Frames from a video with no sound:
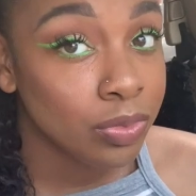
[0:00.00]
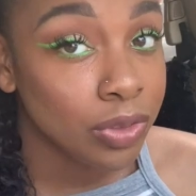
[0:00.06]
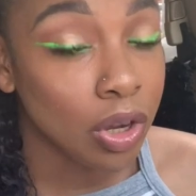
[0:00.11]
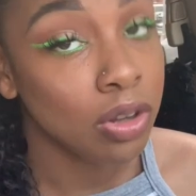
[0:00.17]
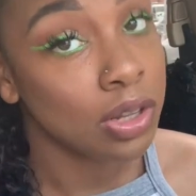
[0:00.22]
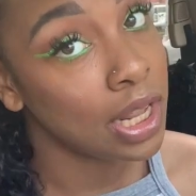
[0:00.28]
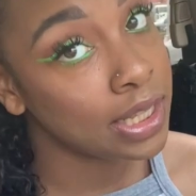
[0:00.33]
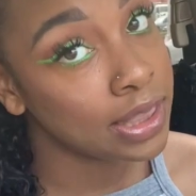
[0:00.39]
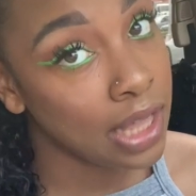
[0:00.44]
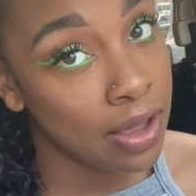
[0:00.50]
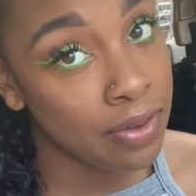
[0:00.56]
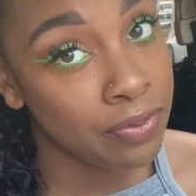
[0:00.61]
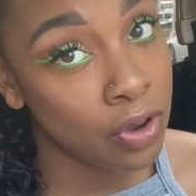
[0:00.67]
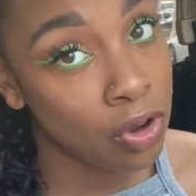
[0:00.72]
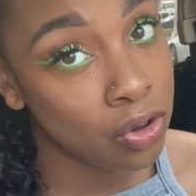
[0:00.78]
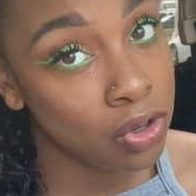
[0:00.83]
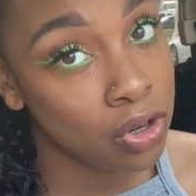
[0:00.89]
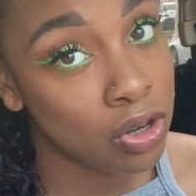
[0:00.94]
Go like that
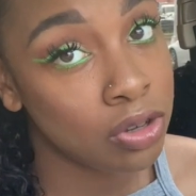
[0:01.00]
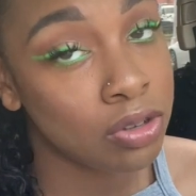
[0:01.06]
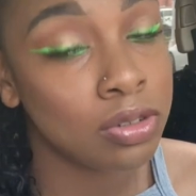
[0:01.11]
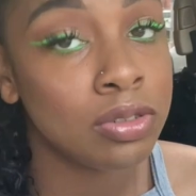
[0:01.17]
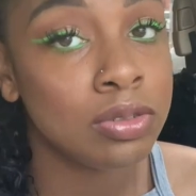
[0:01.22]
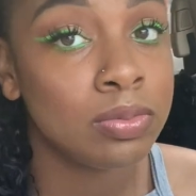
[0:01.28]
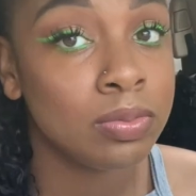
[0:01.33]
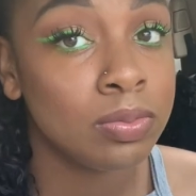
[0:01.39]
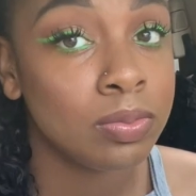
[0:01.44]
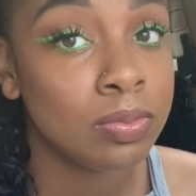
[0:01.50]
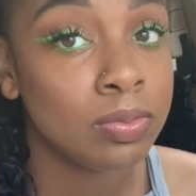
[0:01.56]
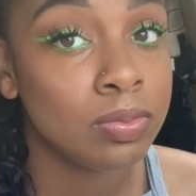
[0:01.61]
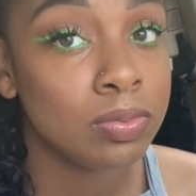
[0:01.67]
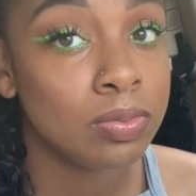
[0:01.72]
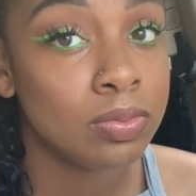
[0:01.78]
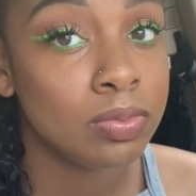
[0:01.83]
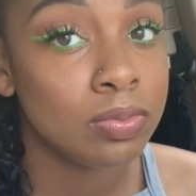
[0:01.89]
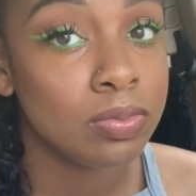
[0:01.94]
photo.
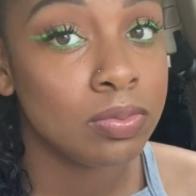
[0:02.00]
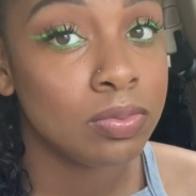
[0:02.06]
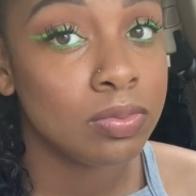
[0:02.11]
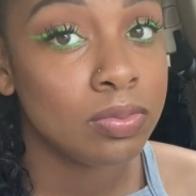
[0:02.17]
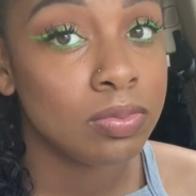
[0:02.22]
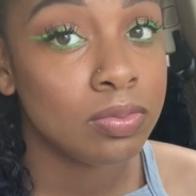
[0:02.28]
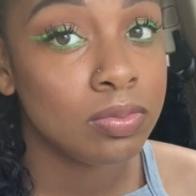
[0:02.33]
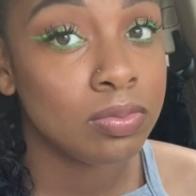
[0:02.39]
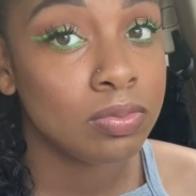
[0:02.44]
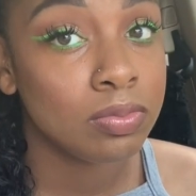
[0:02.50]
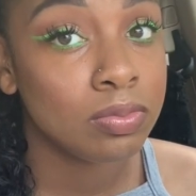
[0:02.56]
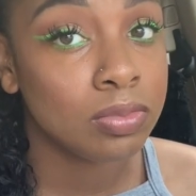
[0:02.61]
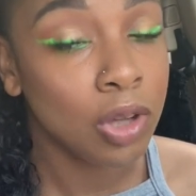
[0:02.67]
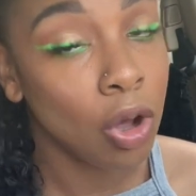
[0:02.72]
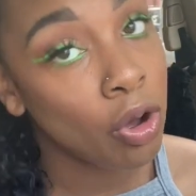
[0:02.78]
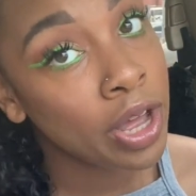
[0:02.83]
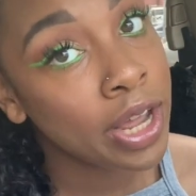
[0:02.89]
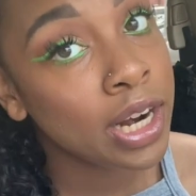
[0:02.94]

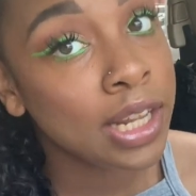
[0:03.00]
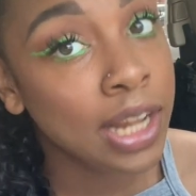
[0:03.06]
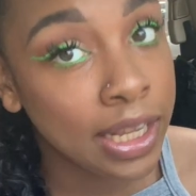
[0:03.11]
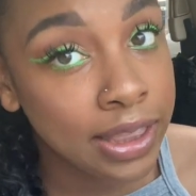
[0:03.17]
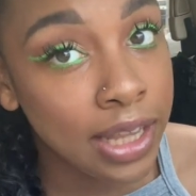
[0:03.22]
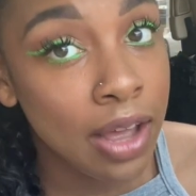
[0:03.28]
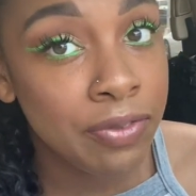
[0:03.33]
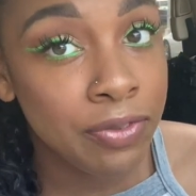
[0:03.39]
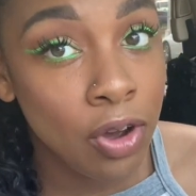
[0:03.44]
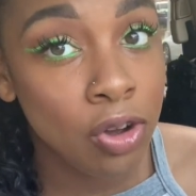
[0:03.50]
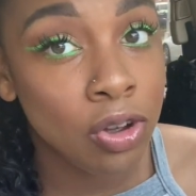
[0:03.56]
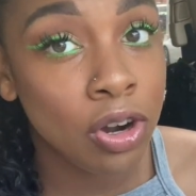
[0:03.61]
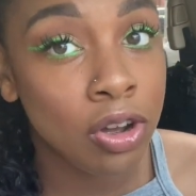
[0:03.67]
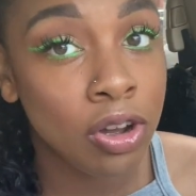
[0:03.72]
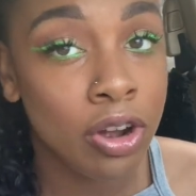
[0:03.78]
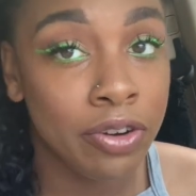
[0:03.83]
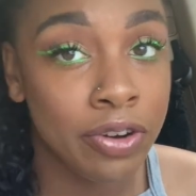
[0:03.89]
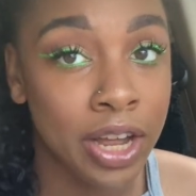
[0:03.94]
Go ahead and like that photo,
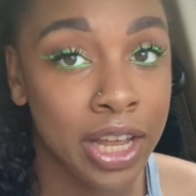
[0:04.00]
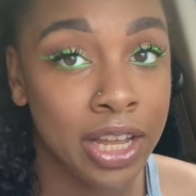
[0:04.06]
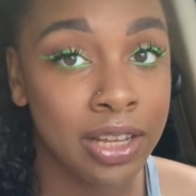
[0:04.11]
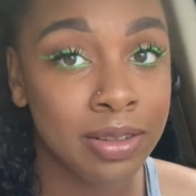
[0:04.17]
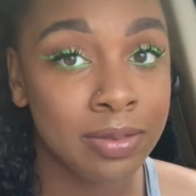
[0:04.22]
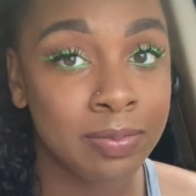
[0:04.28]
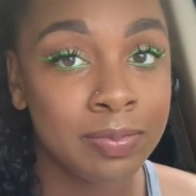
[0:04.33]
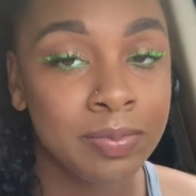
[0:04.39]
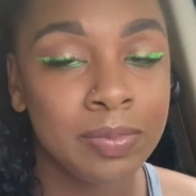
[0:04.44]
all right?